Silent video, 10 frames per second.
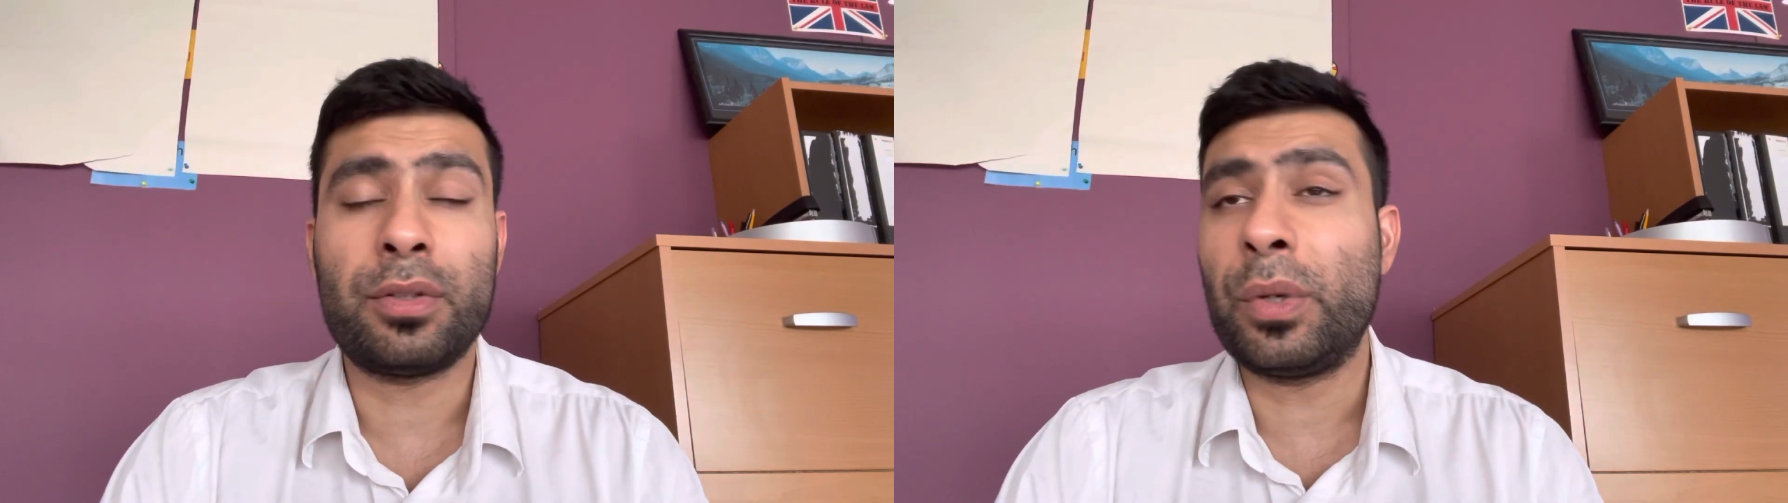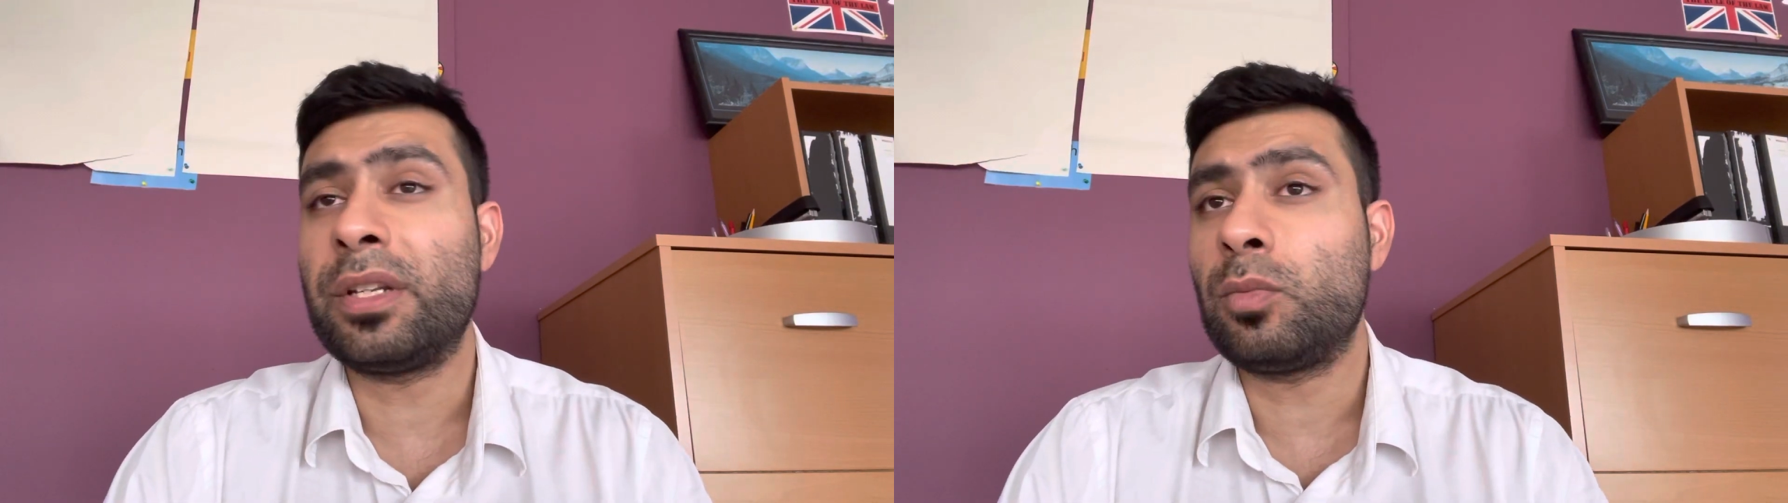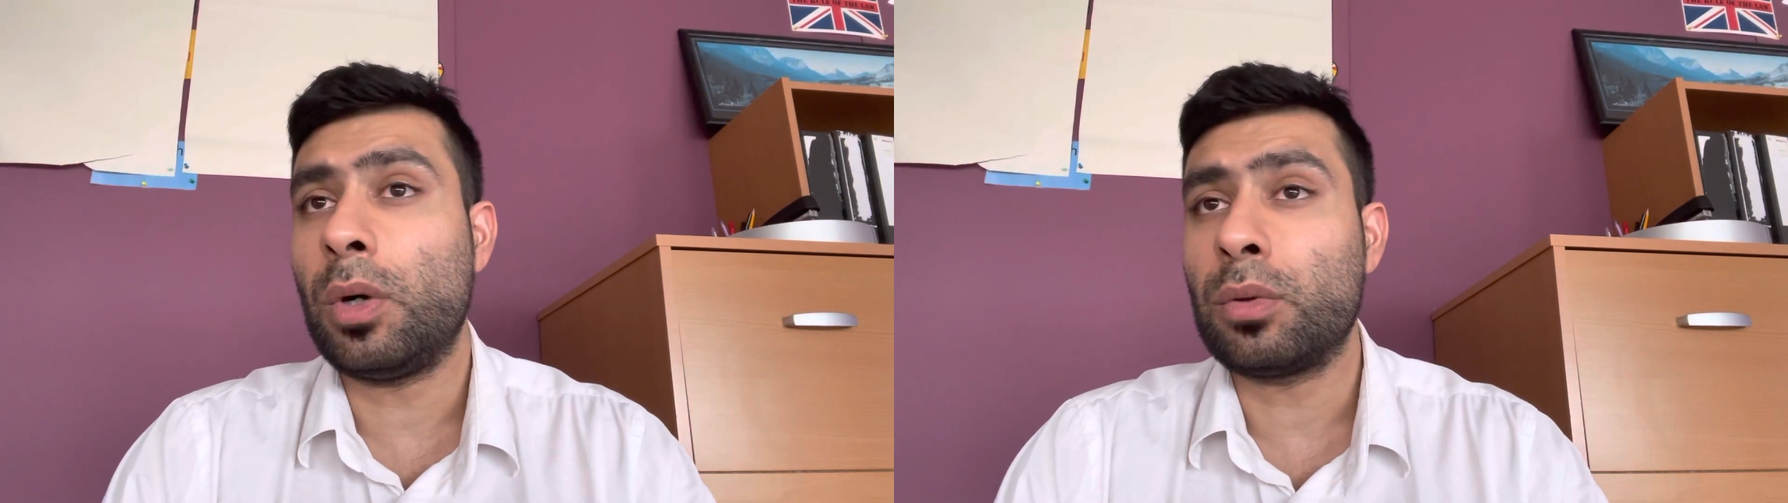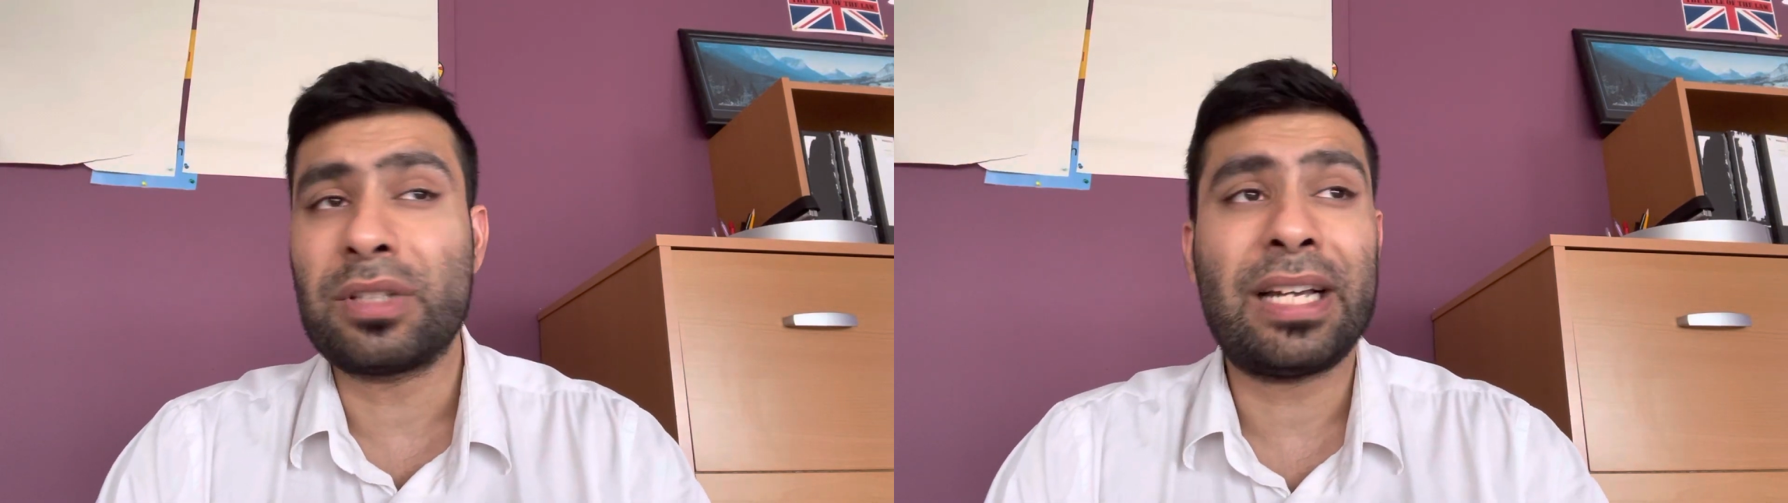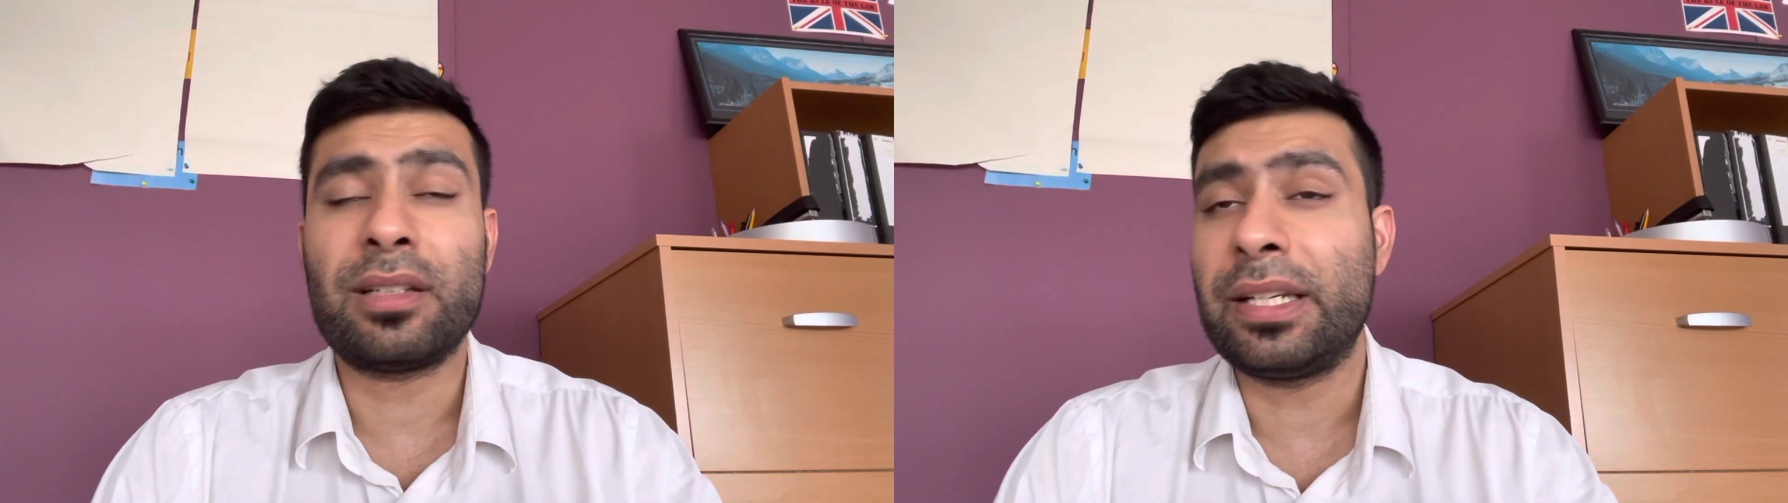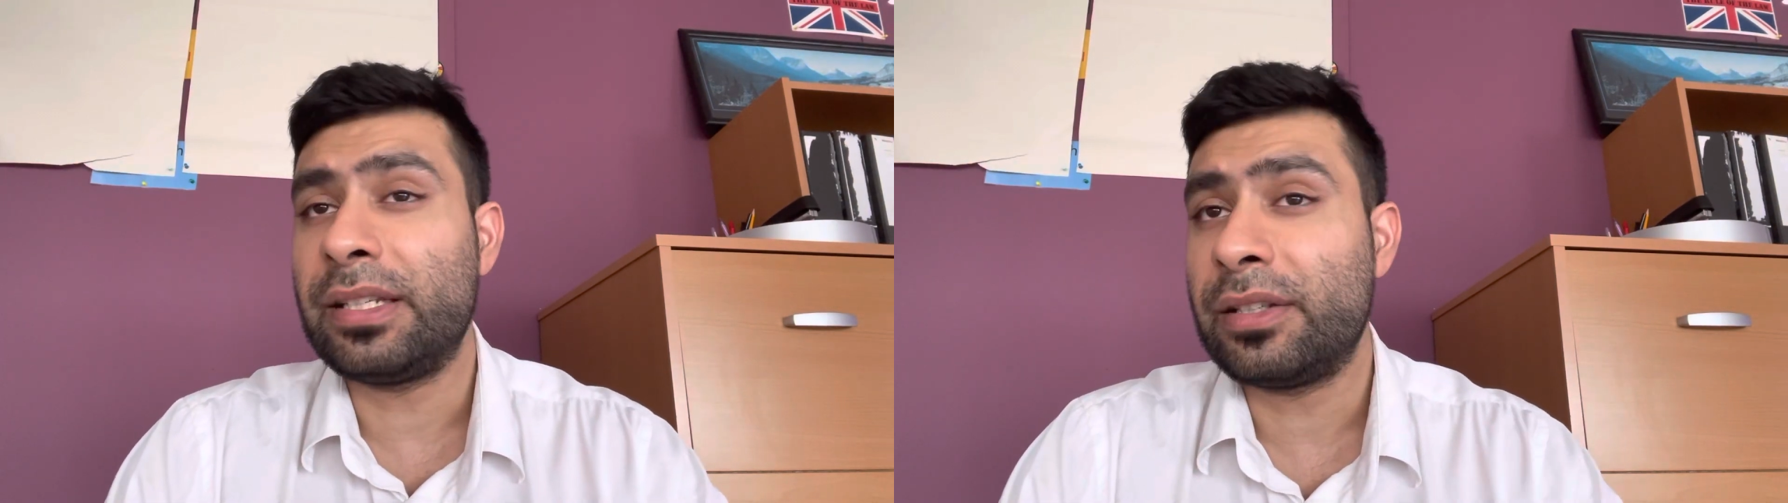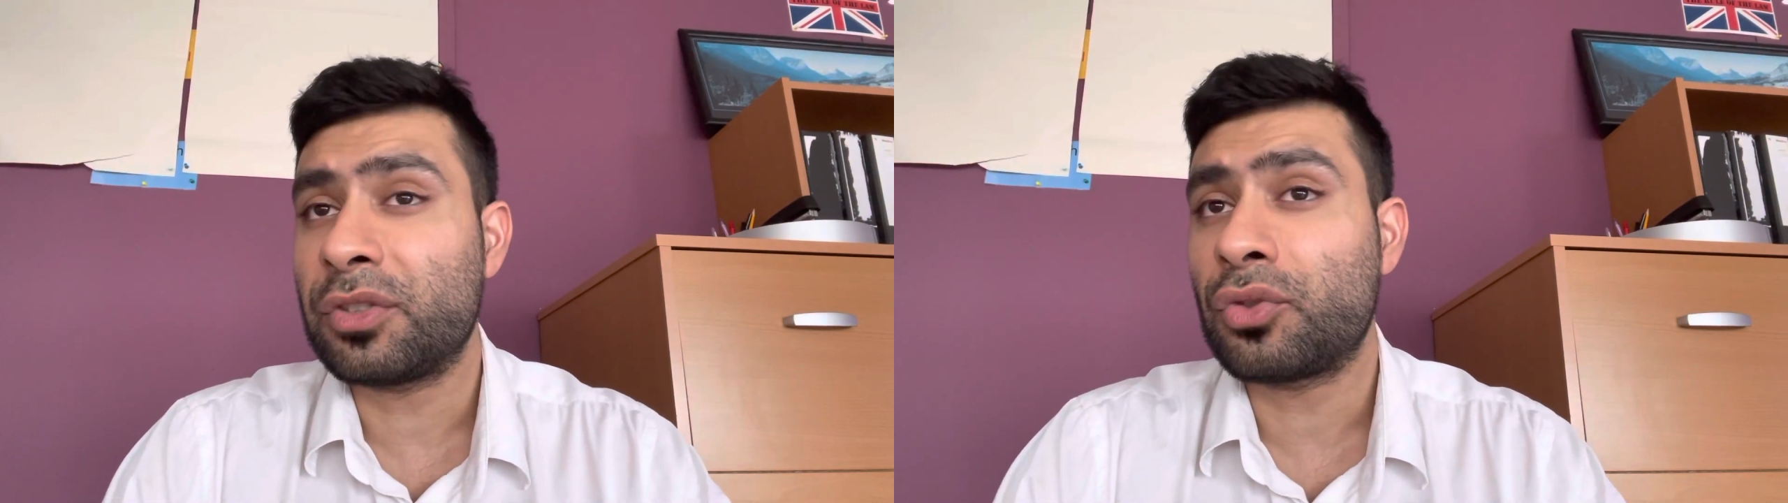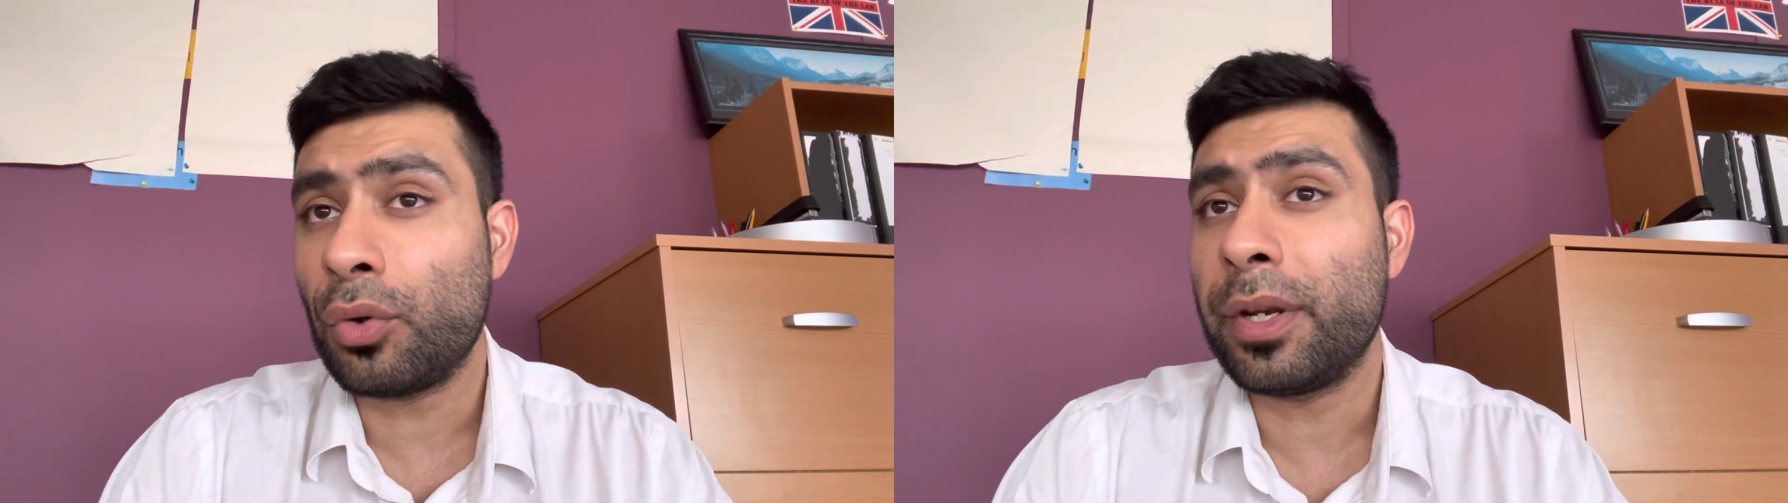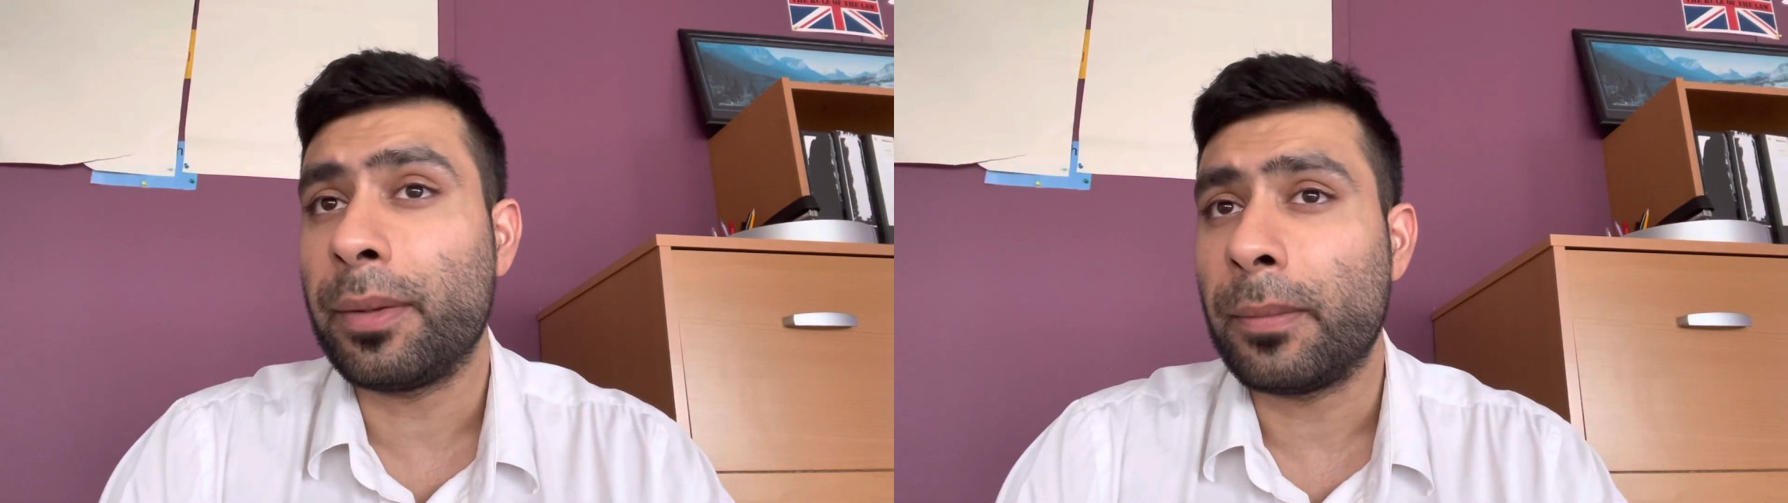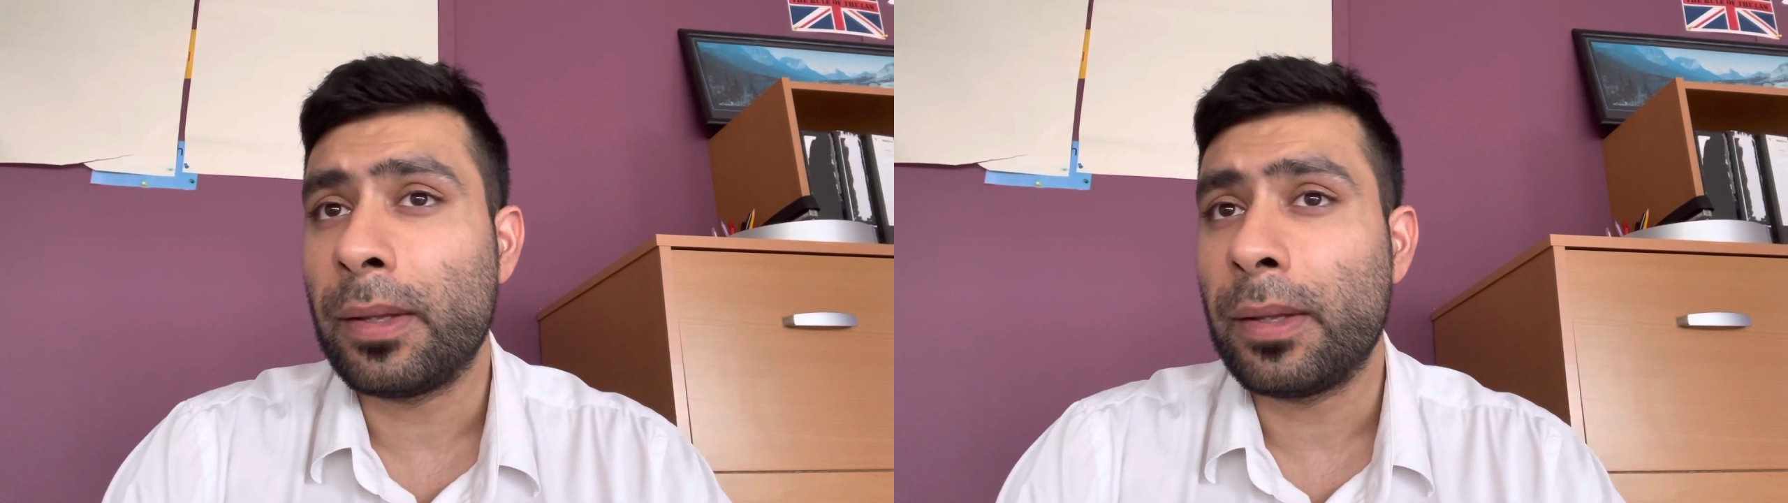win his world title and destroyed him.